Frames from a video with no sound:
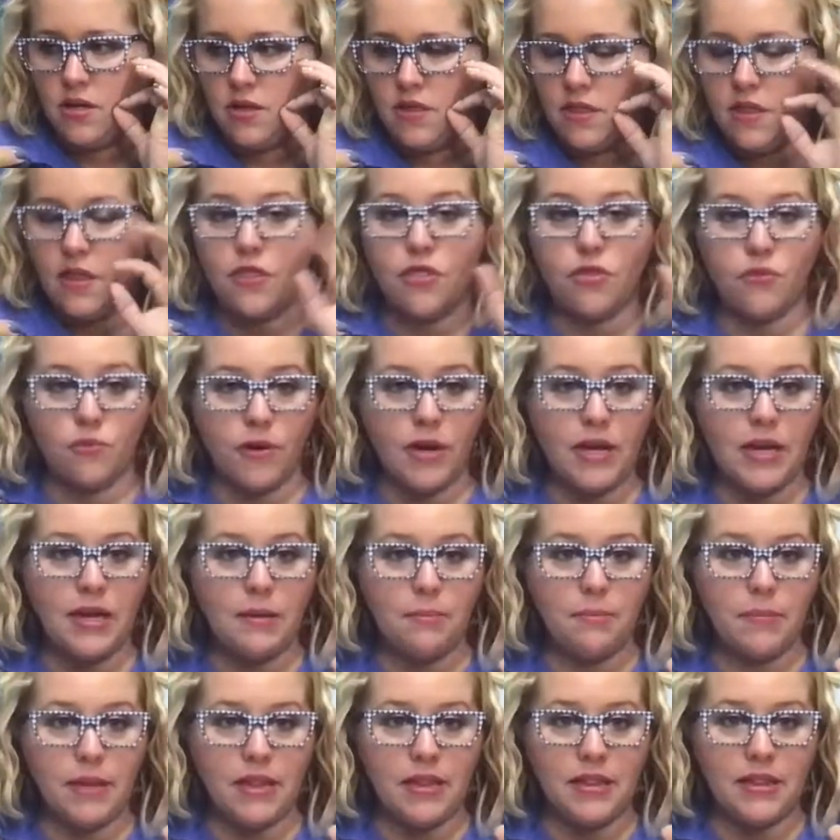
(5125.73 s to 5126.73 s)
the three
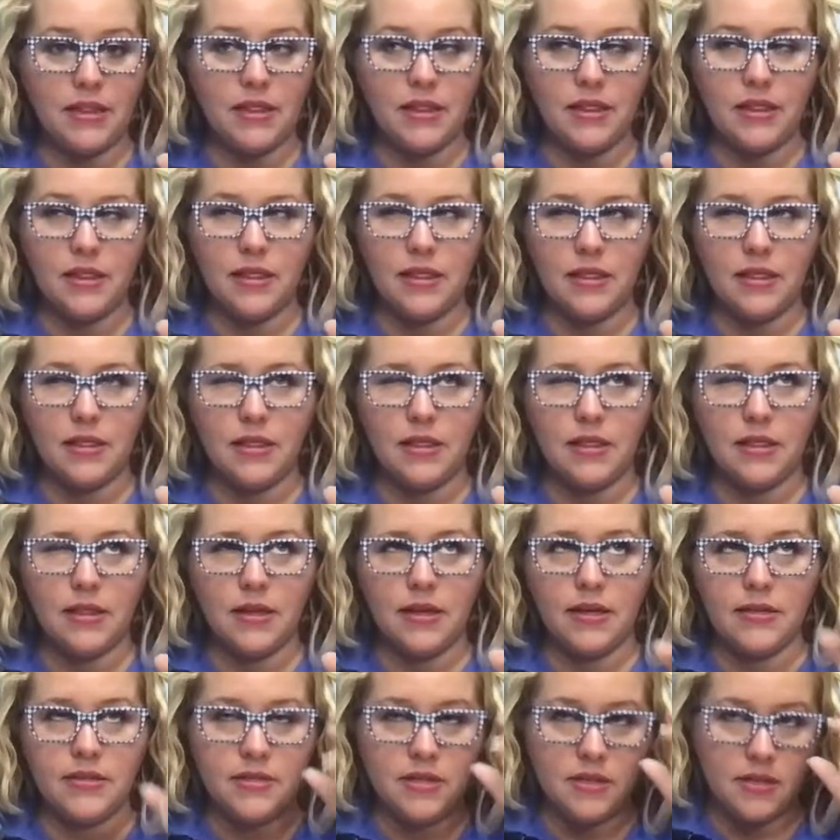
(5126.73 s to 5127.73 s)
mil
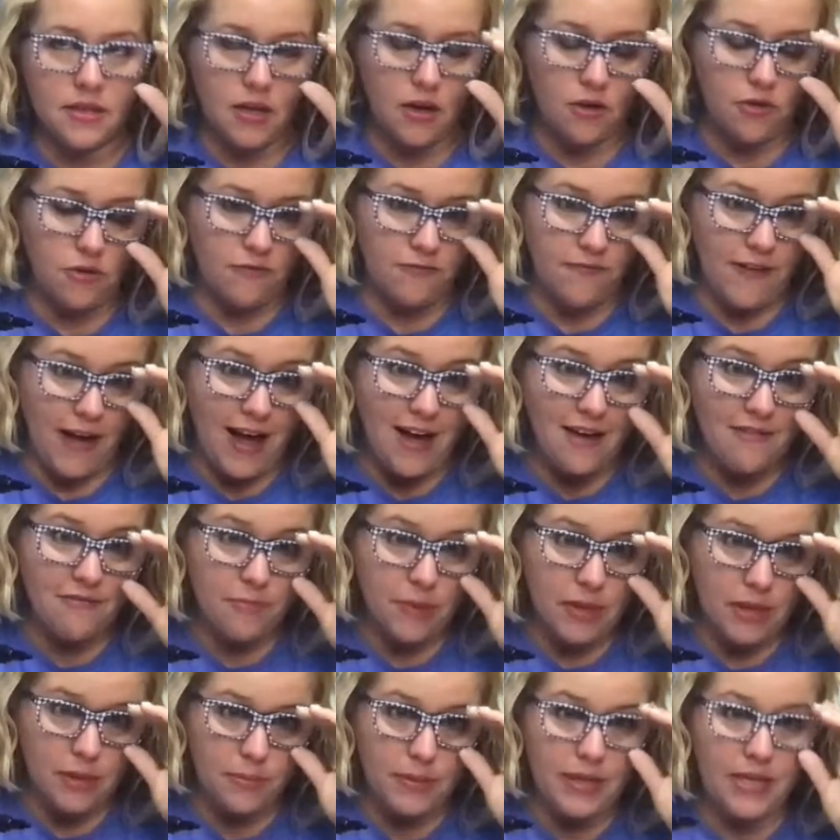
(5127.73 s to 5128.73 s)
is it no the five
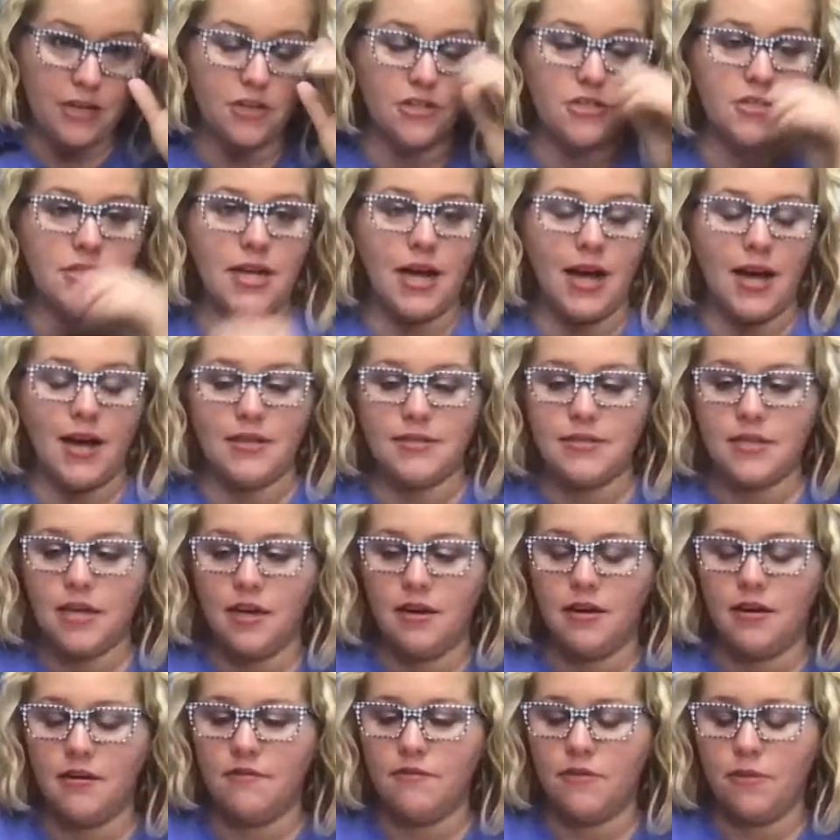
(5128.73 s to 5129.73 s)
millimeter size
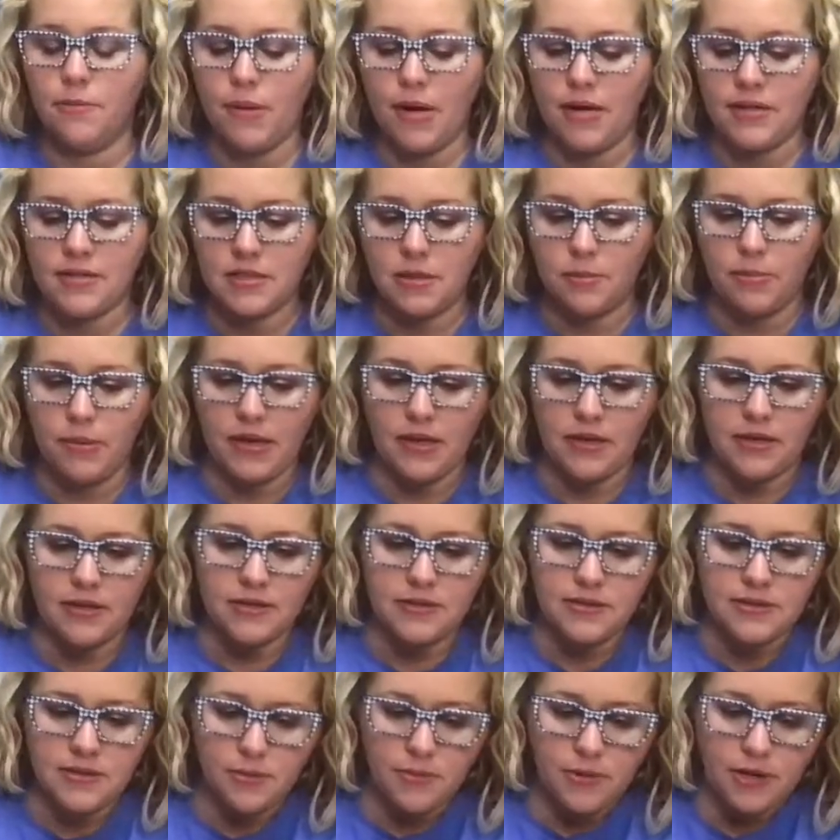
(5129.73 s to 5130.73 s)
of the Posca pen.
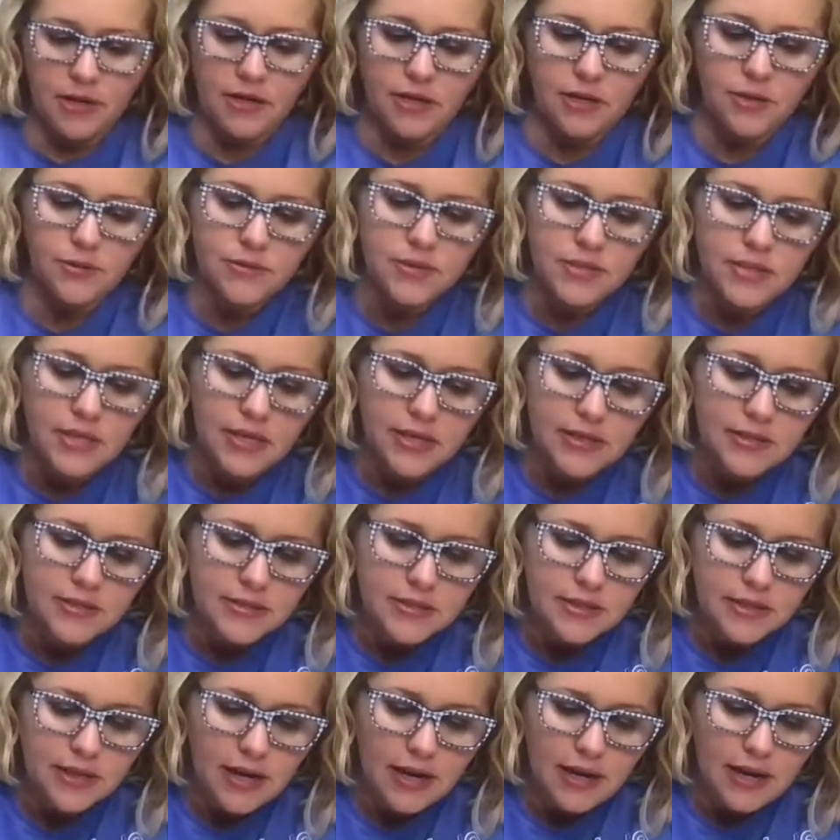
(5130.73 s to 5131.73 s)
So we're going to use this
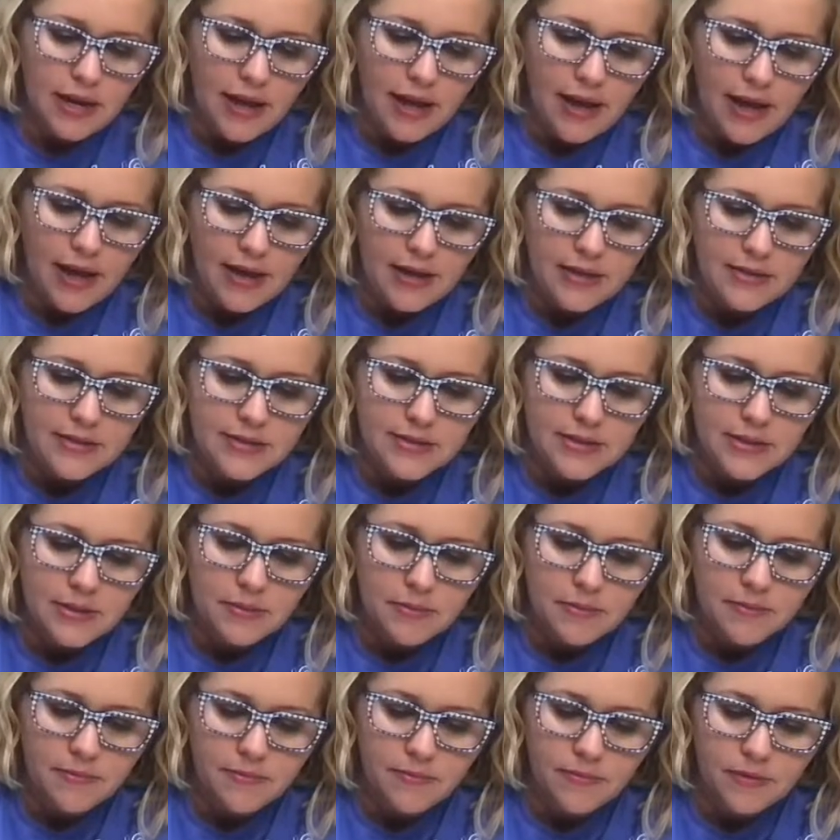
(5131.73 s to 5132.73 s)
to kind of add
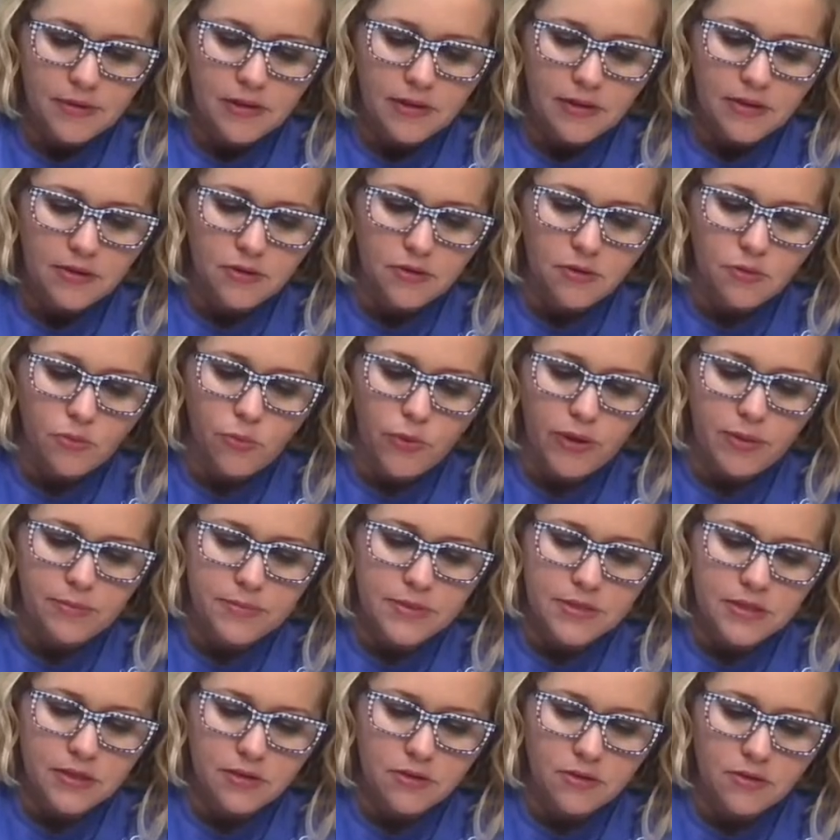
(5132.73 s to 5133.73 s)
some little
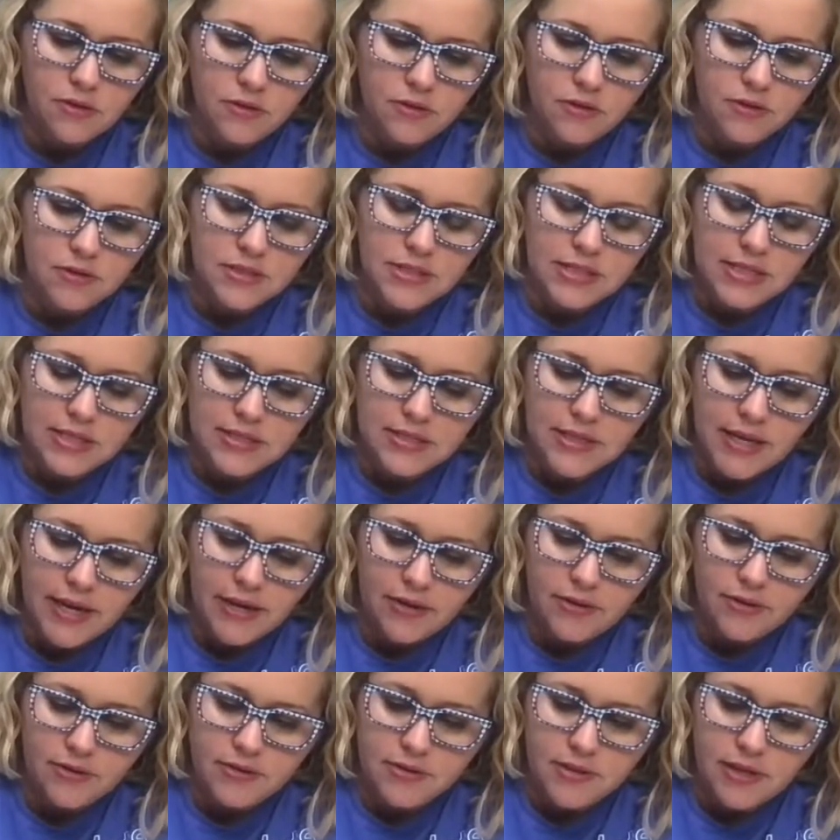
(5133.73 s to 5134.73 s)
whimsical
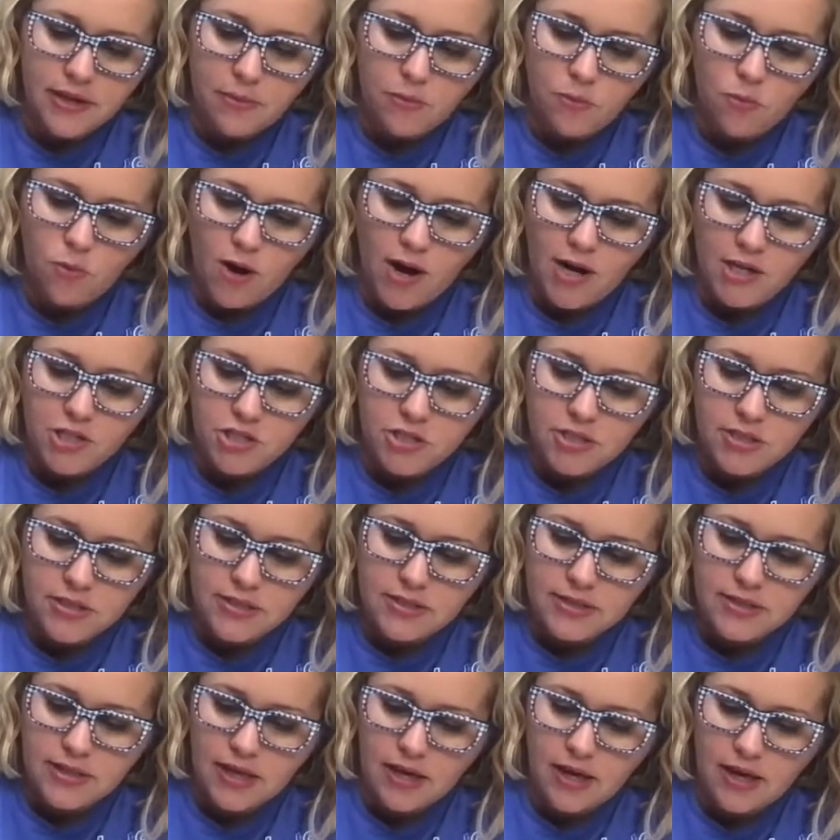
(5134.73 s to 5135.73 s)
details and watch this
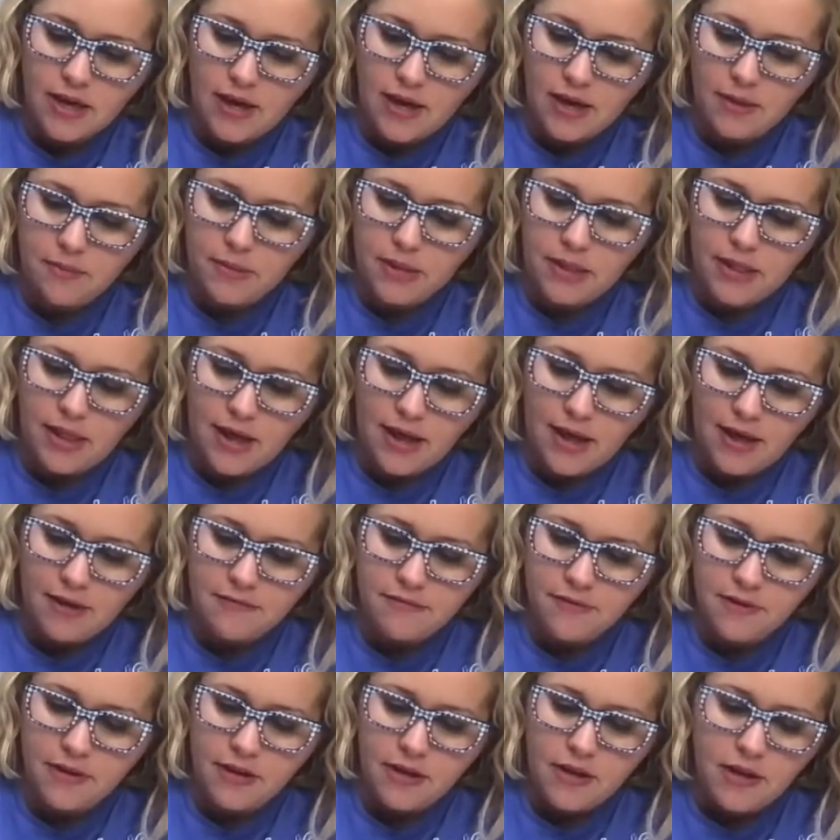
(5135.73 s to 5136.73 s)
thing come alive.
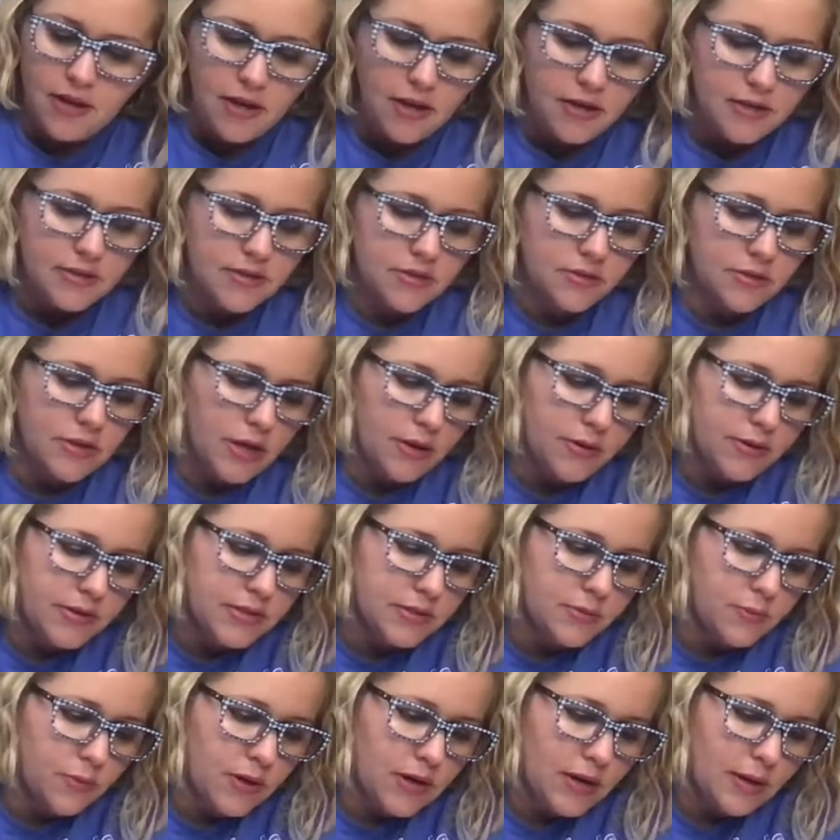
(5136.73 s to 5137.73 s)
So notice
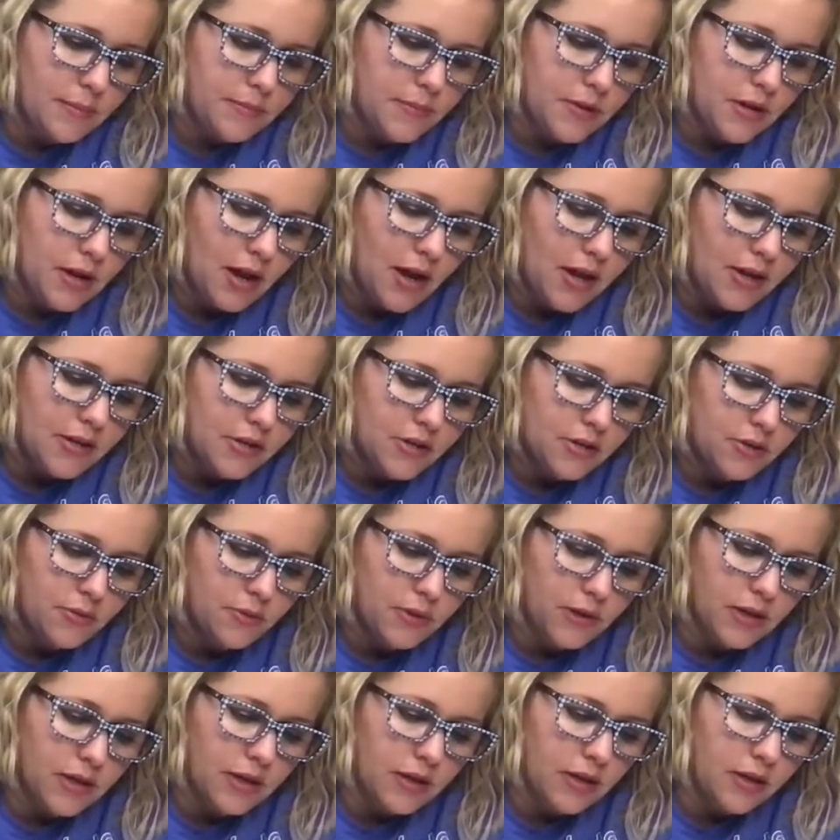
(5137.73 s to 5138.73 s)
what I'm not
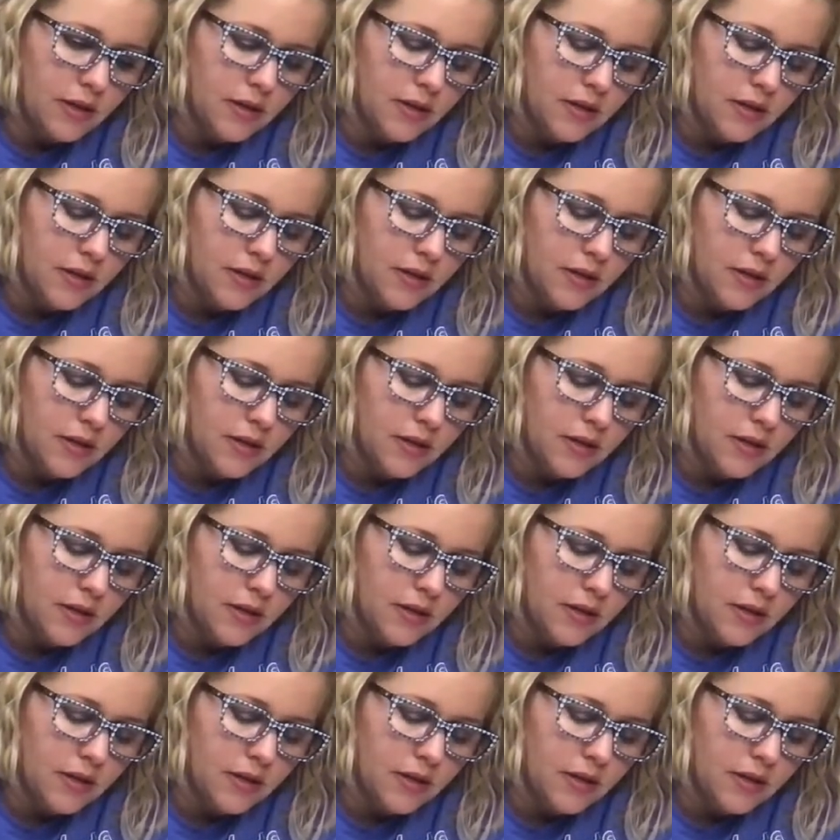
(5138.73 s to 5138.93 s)
doing